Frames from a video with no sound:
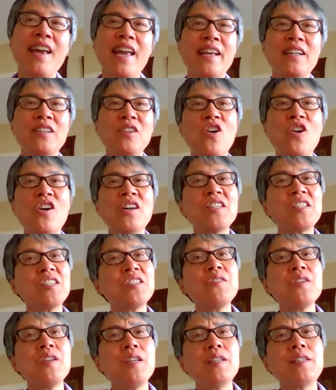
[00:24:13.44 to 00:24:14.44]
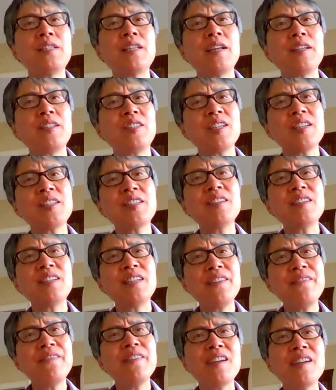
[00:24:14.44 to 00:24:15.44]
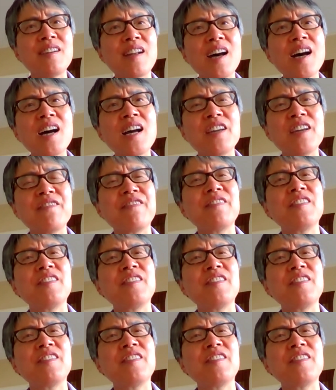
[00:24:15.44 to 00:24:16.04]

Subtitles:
and also is just living life,